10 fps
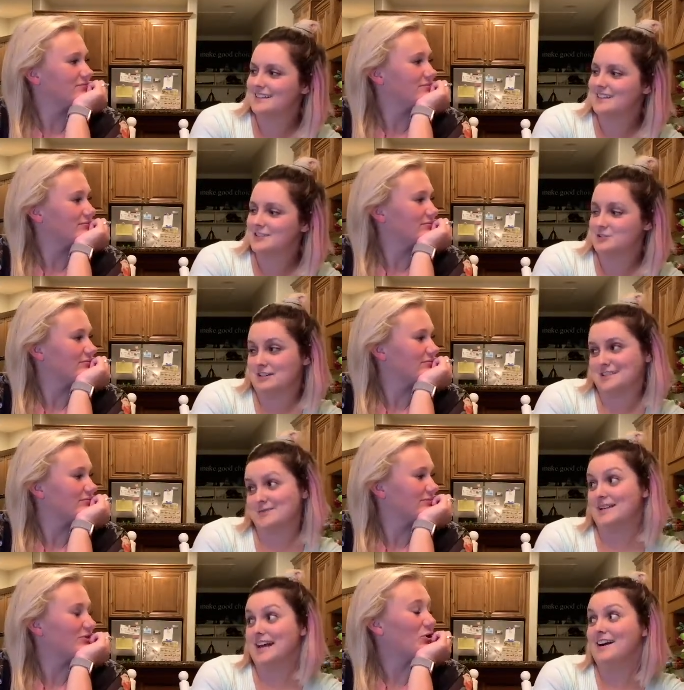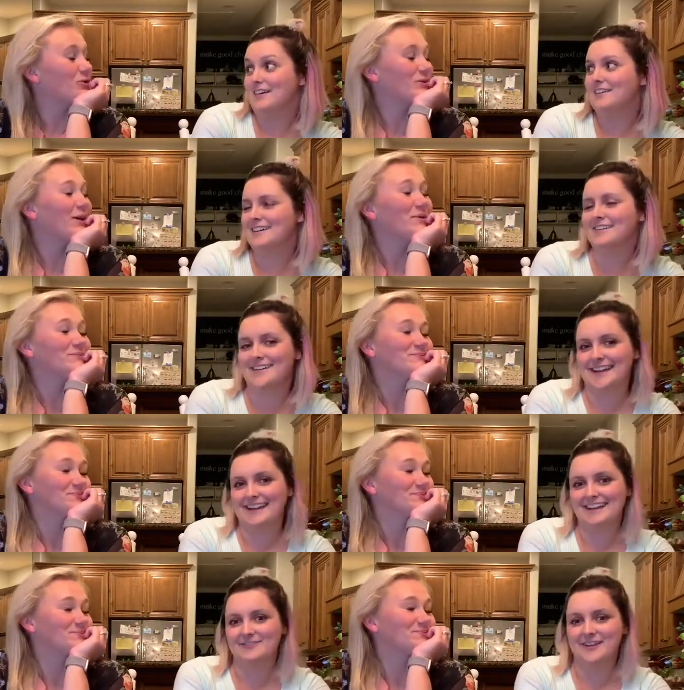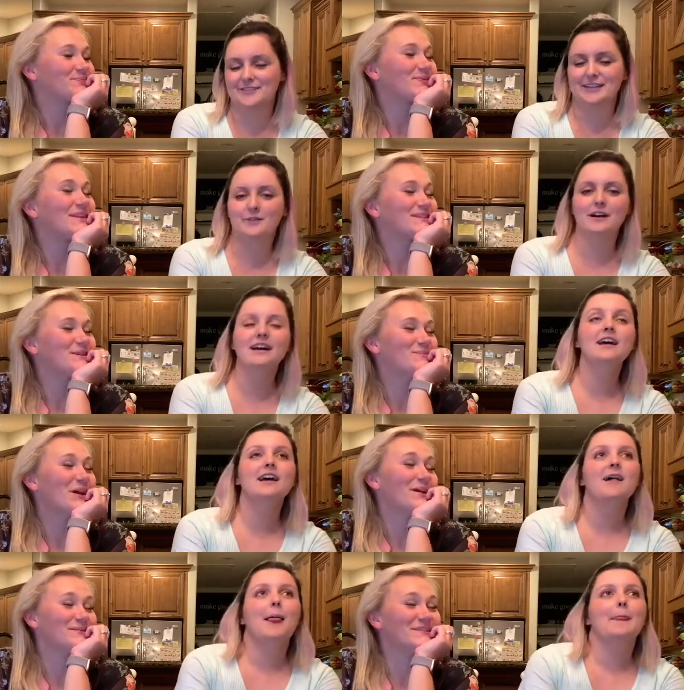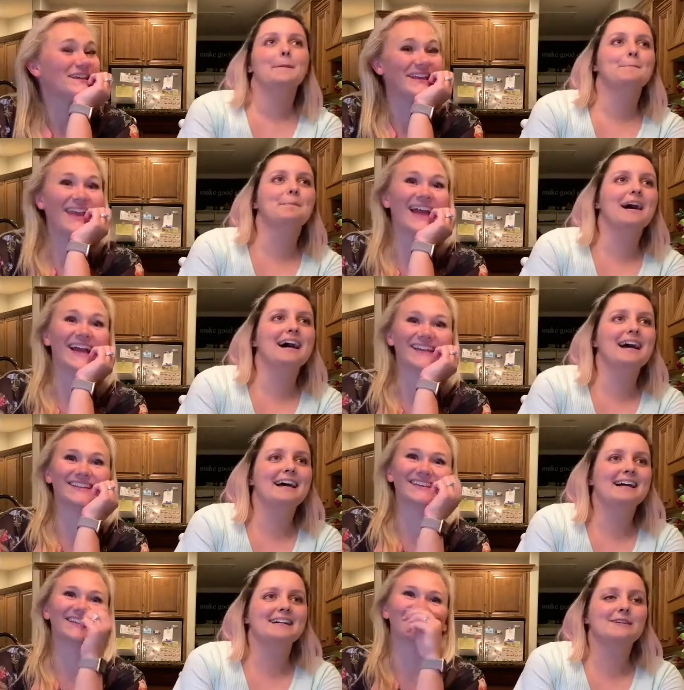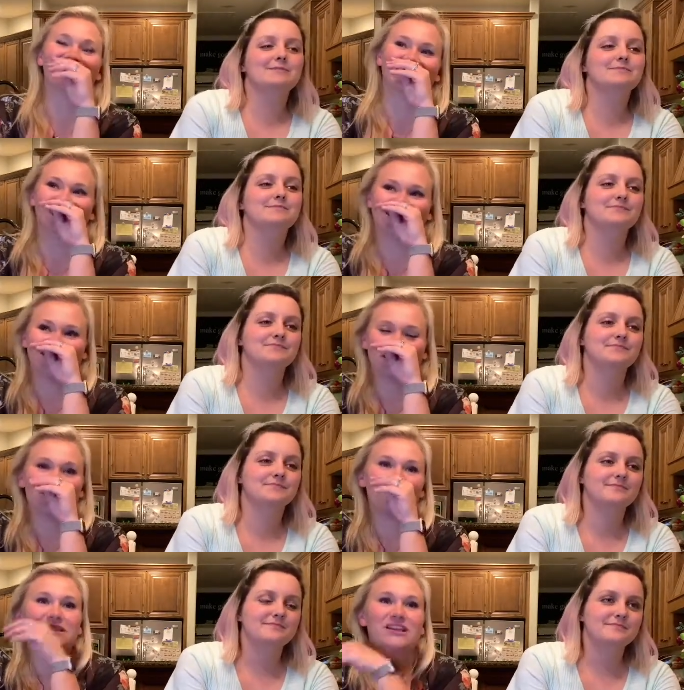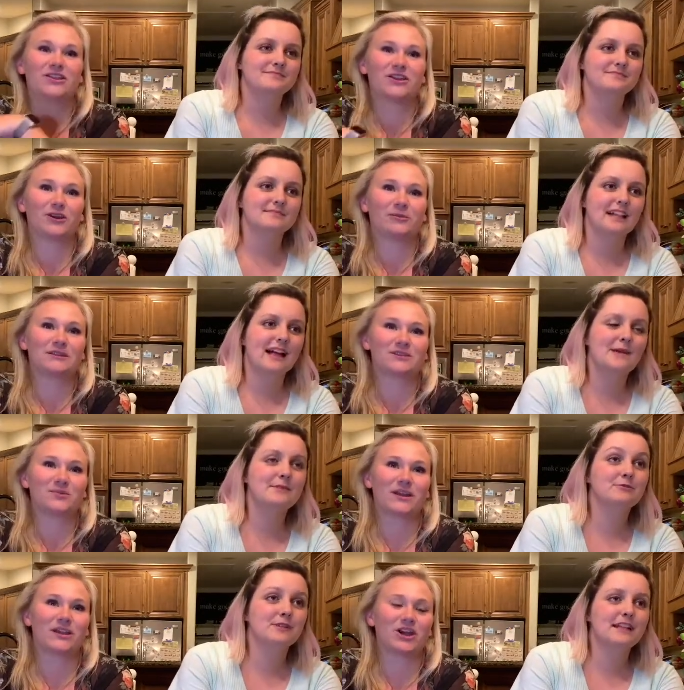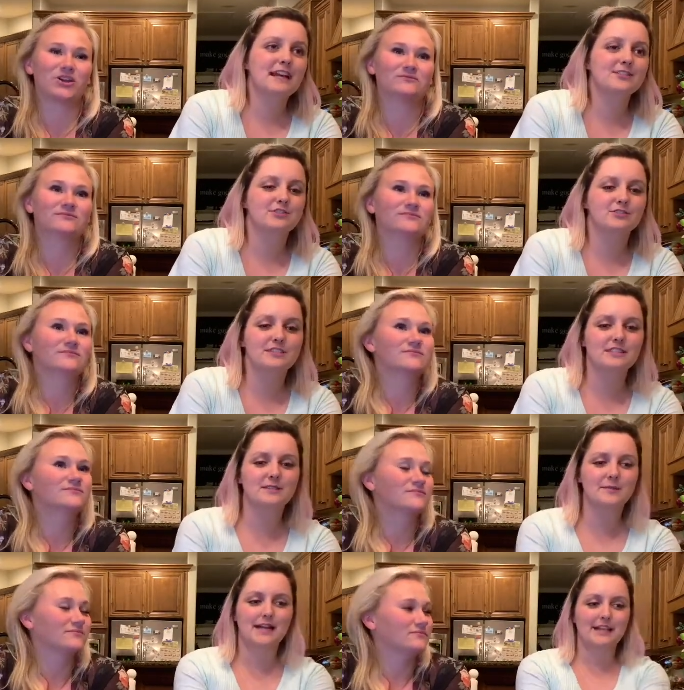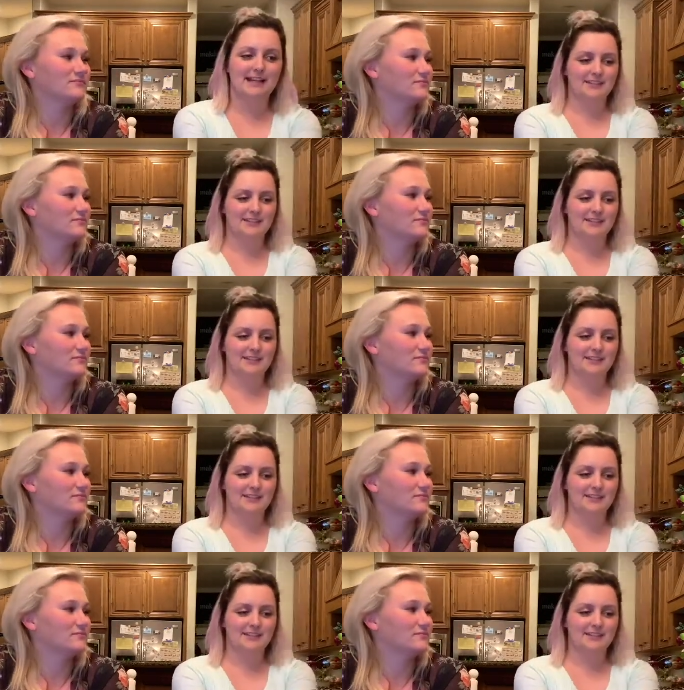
Speaker 1: Stresses me out. And I can't find what I want. Sometimes it can. But, um...
Speaker 2: Retail therapy.
Speaker 1: I mean, really, as soon as they're in bed, I